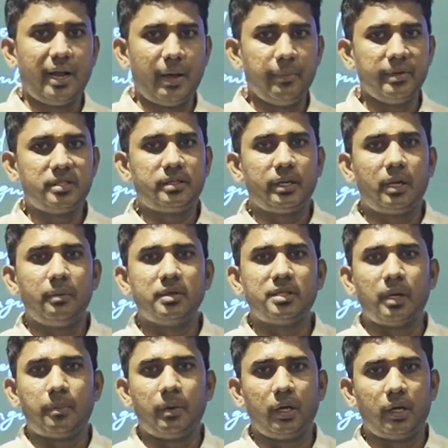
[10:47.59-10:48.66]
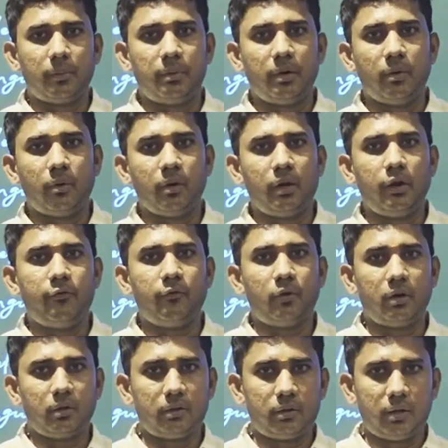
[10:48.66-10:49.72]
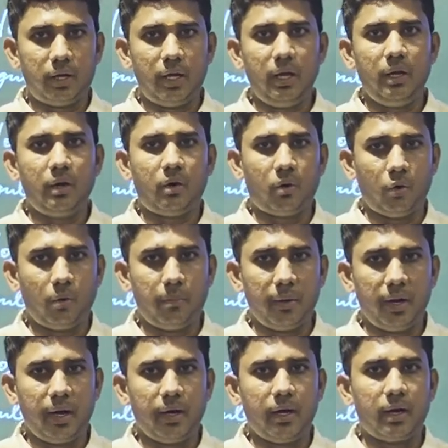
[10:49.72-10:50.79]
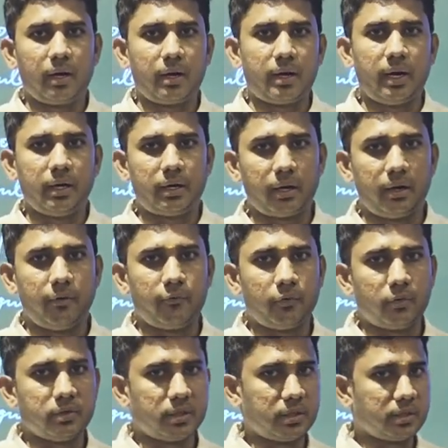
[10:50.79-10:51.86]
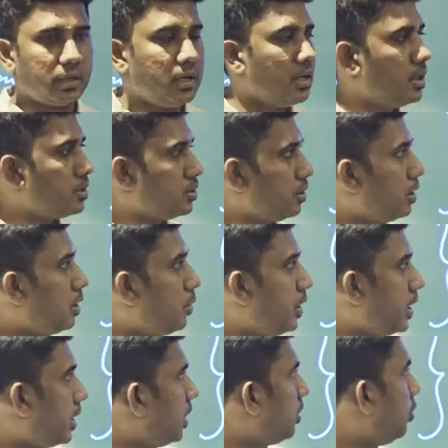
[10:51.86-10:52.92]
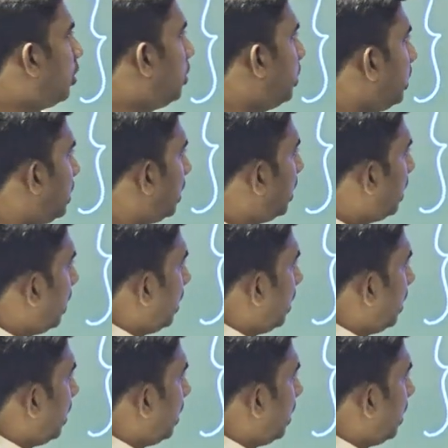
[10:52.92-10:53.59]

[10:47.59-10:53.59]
Lamy's theorem is applicable only for 3 coplanar concurrent forces. So now I can go with